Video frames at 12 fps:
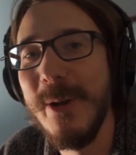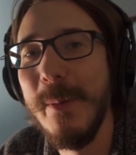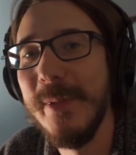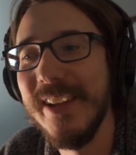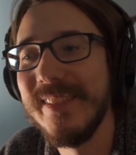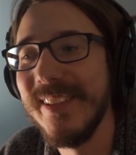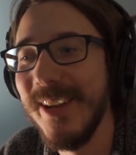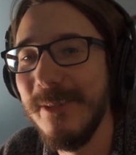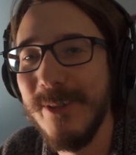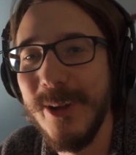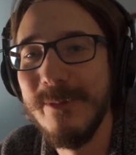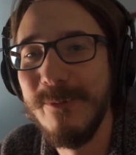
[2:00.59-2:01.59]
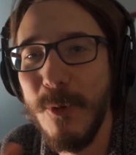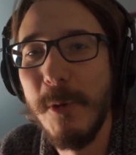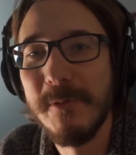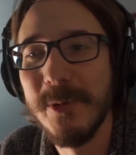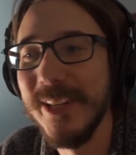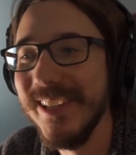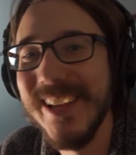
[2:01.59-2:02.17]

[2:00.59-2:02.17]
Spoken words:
reminiscent of Wolverine.